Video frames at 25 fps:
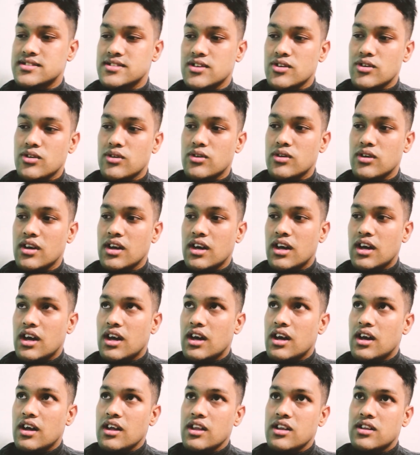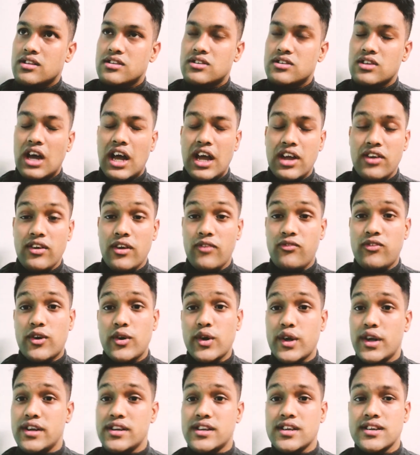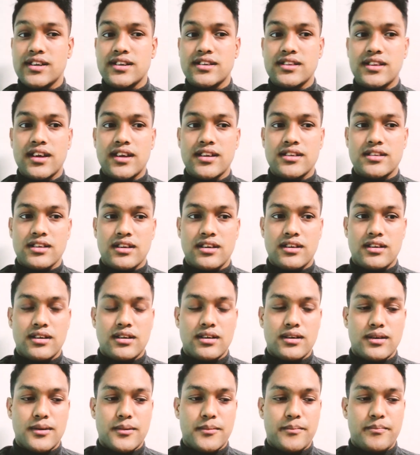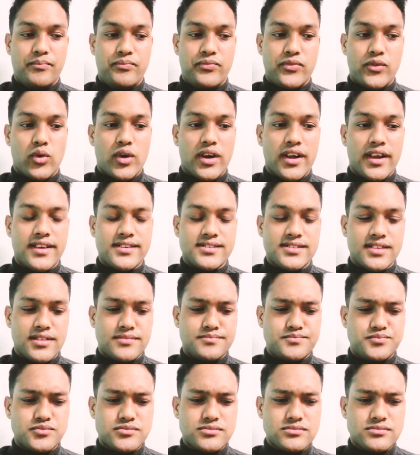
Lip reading: So I found on internet that what I can say,